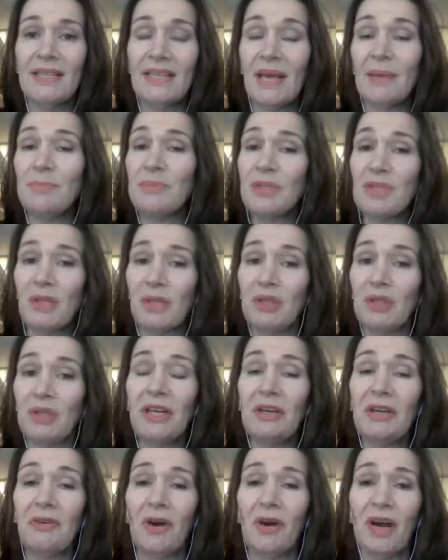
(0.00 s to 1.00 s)

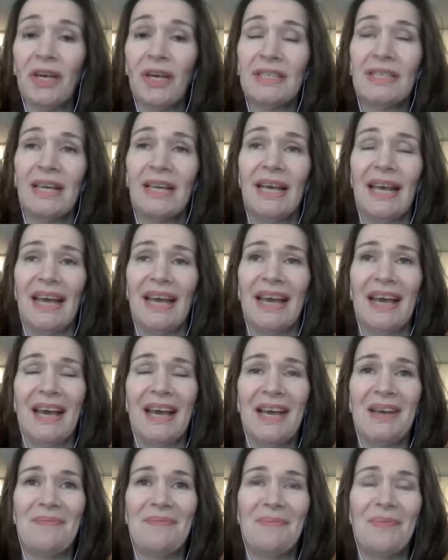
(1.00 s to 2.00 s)
absolutely right.
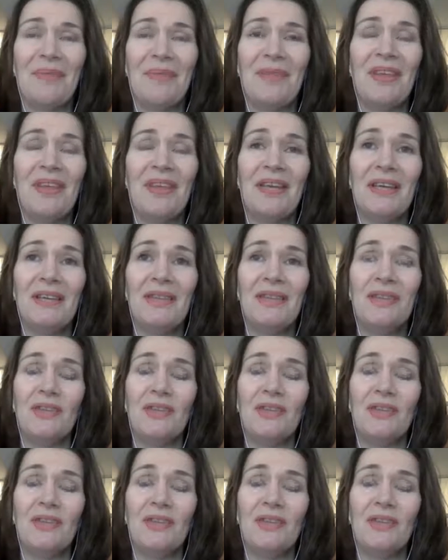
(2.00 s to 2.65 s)
The